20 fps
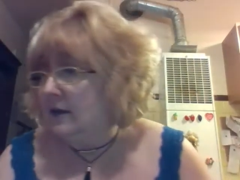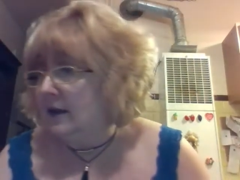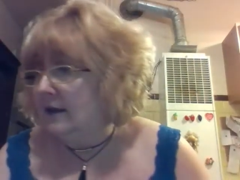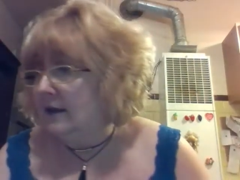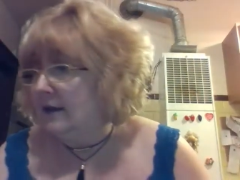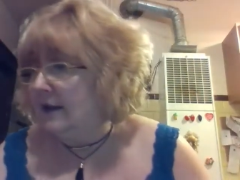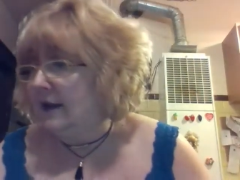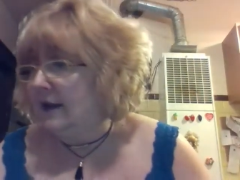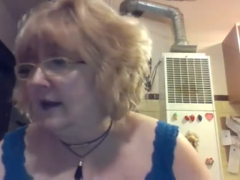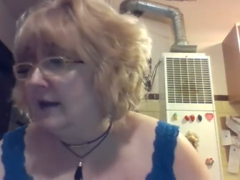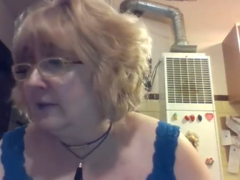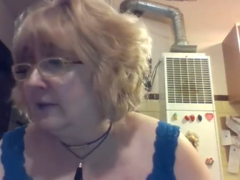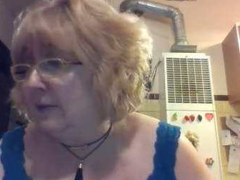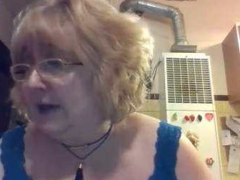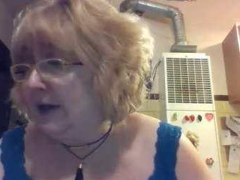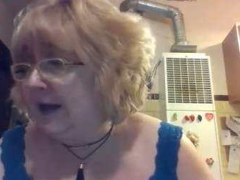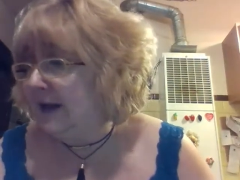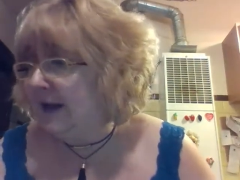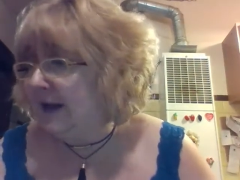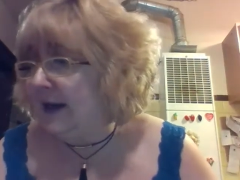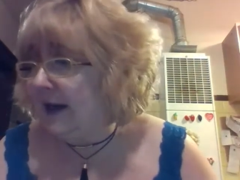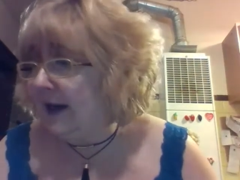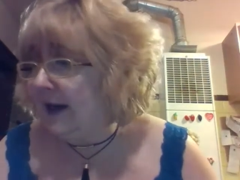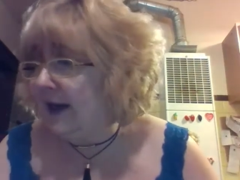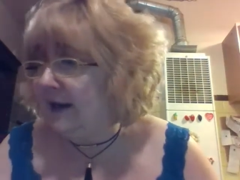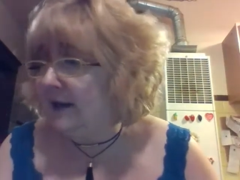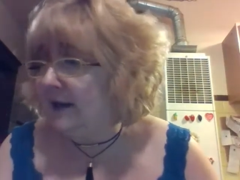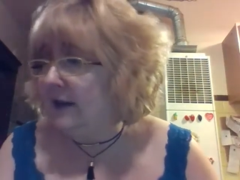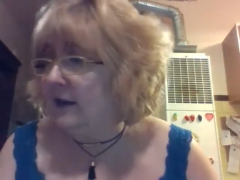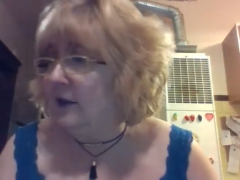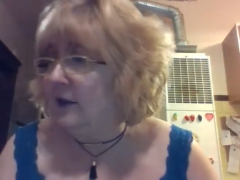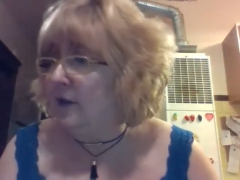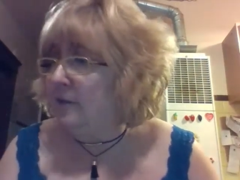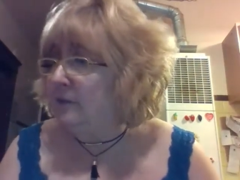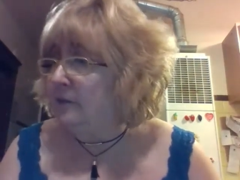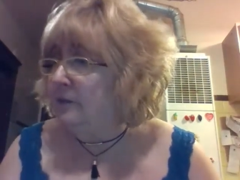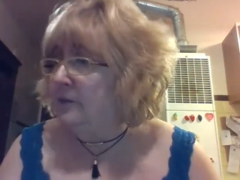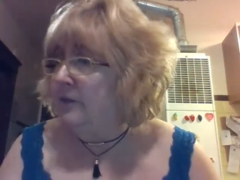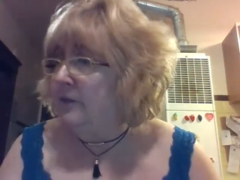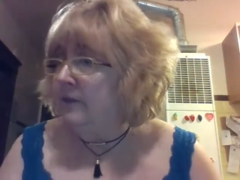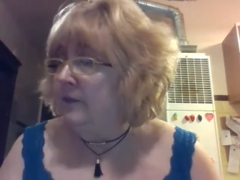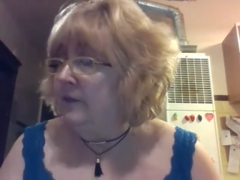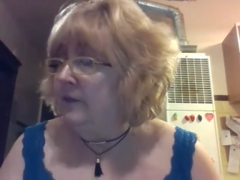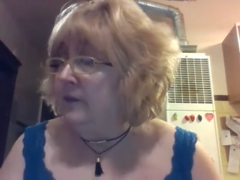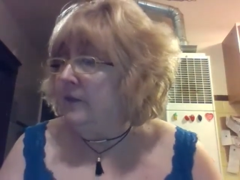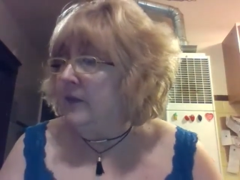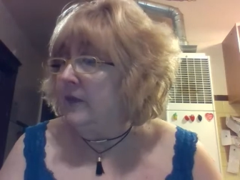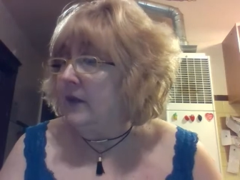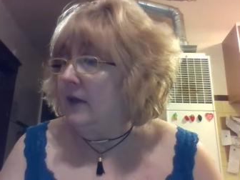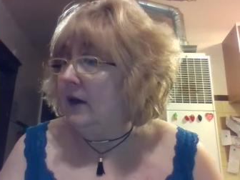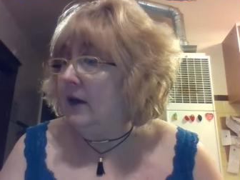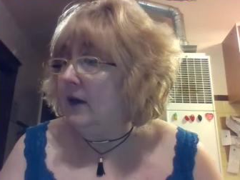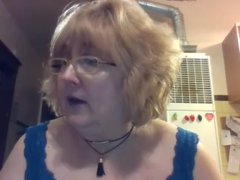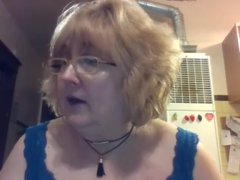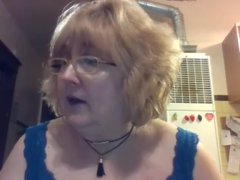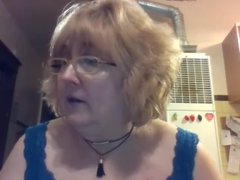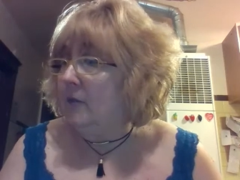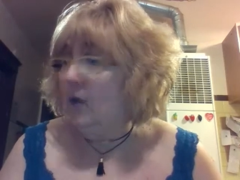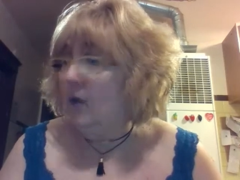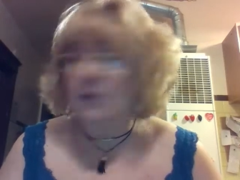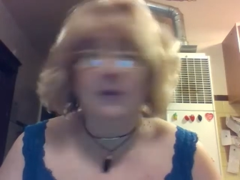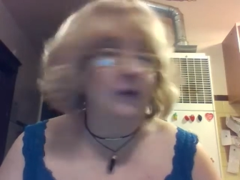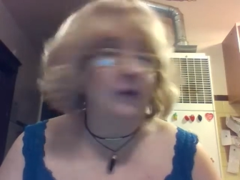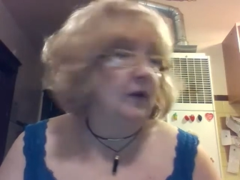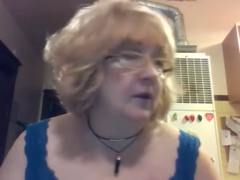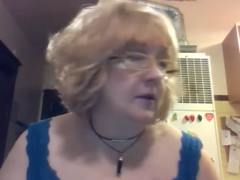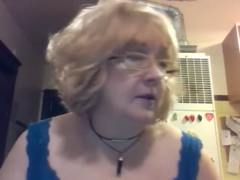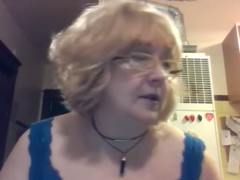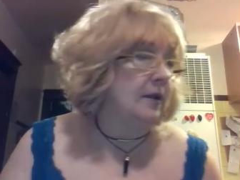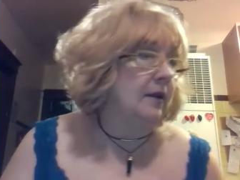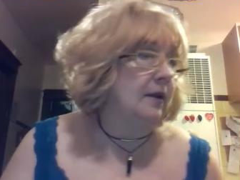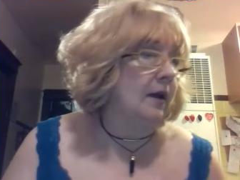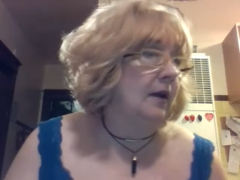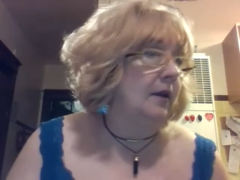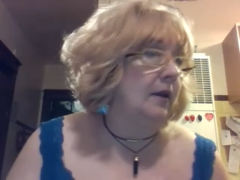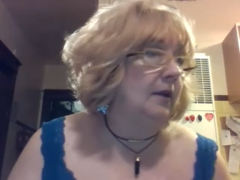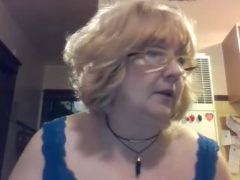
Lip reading: Well, we got to get on here. Most versatile.